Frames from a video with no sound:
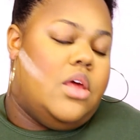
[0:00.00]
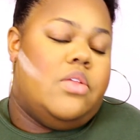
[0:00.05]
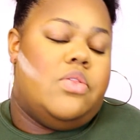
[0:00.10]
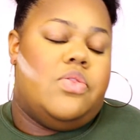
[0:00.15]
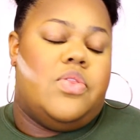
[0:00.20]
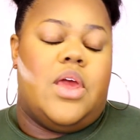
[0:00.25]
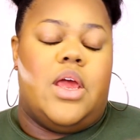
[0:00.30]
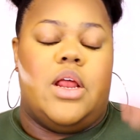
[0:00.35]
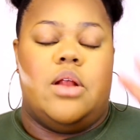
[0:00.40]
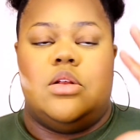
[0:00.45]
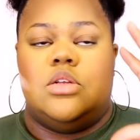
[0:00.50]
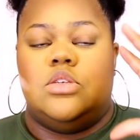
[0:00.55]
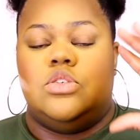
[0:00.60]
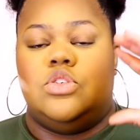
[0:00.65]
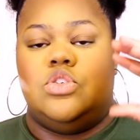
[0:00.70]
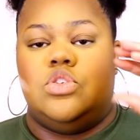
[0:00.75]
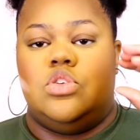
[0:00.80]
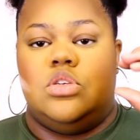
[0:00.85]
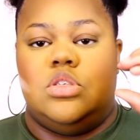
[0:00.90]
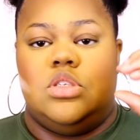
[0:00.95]
That
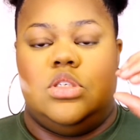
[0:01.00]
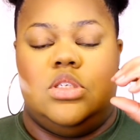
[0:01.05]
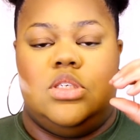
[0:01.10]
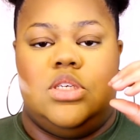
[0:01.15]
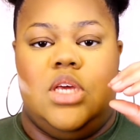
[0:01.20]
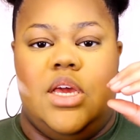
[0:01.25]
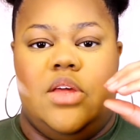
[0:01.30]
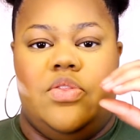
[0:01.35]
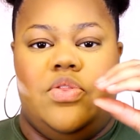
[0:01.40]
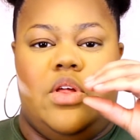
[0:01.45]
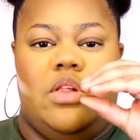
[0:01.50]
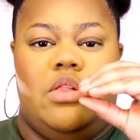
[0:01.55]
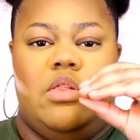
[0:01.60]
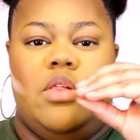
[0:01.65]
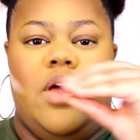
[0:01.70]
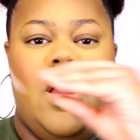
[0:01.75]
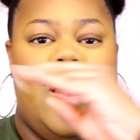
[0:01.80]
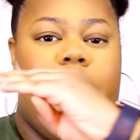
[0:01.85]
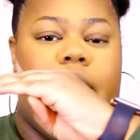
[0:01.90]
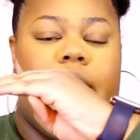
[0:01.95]
starts to take the
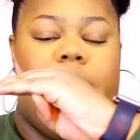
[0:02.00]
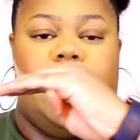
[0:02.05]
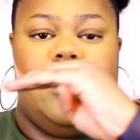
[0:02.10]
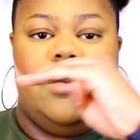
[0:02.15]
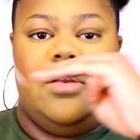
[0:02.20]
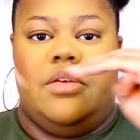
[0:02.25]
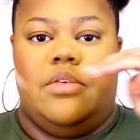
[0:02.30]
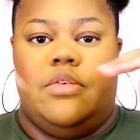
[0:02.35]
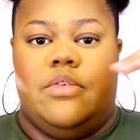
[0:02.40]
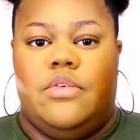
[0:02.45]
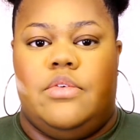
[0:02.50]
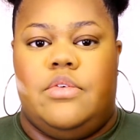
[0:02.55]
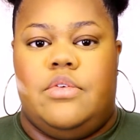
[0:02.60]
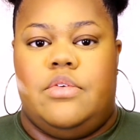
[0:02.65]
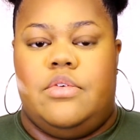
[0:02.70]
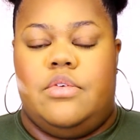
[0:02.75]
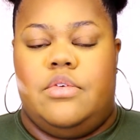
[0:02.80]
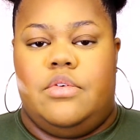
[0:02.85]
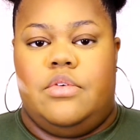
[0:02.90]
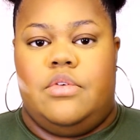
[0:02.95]
line
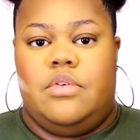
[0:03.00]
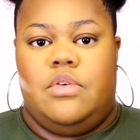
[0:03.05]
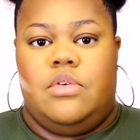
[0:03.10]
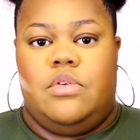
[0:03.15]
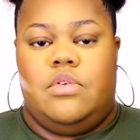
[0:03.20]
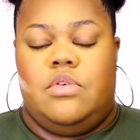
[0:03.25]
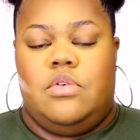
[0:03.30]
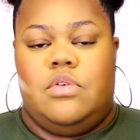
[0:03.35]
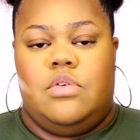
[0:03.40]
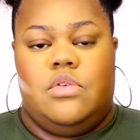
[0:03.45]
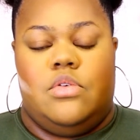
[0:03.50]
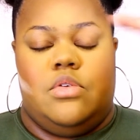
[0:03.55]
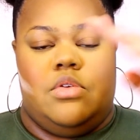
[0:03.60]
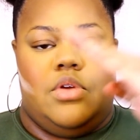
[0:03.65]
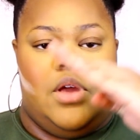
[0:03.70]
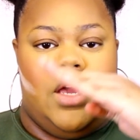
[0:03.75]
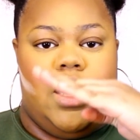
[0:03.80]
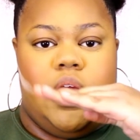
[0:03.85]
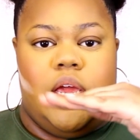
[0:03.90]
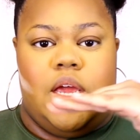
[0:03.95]

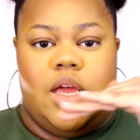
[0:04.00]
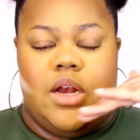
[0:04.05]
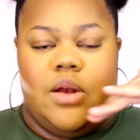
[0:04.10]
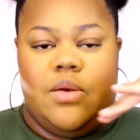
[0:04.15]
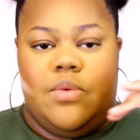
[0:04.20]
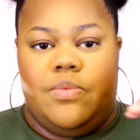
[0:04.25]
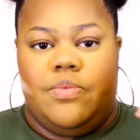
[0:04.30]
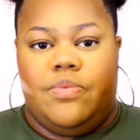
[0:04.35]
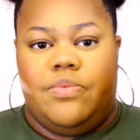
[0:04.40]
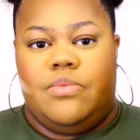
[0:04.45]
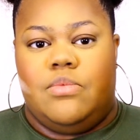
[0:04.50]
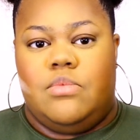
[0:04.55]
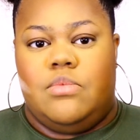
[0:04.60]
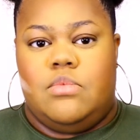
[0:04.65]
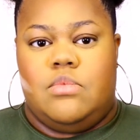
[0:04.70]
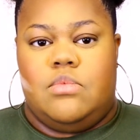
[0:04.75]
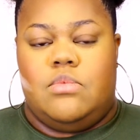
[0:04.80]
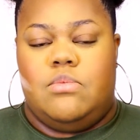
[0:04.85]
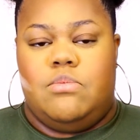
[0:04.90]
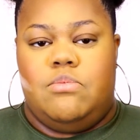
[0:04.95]
and
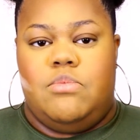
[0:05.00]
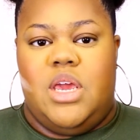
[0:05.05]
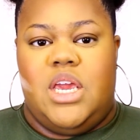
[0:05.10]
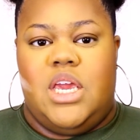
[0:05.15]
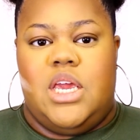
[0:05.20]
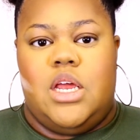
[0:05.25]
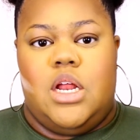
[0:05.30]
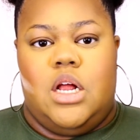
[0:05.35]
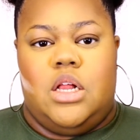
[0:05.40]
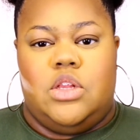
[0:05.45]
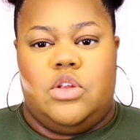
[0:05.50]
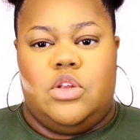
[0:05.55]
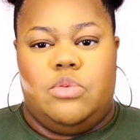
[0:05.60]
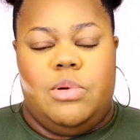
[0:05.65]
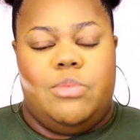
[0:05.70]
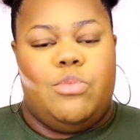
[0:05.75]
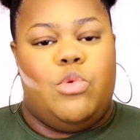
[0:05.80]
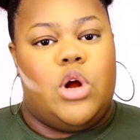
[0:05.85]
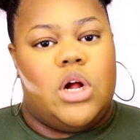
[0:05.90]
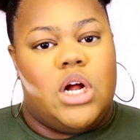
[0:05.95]
make it a little
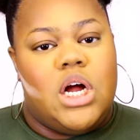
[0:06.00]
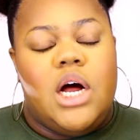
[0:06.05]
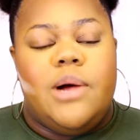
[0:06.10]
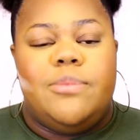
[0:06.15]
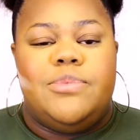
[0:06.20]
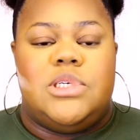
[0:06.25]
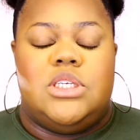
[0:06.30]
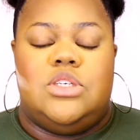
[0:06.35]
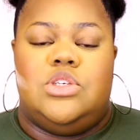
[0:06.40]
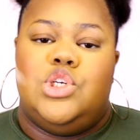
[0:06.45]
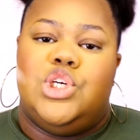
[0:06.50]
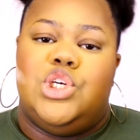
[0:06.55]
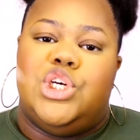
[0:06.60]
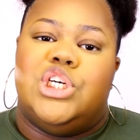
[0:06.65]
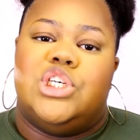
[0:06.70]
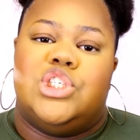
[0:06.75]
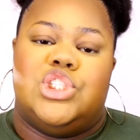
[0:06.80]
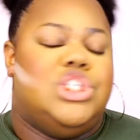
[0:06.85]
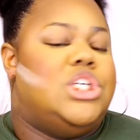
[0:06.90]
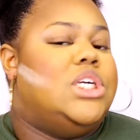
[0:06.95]
bit more cupped to
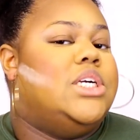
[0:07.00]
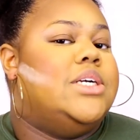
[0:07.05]
your cheek.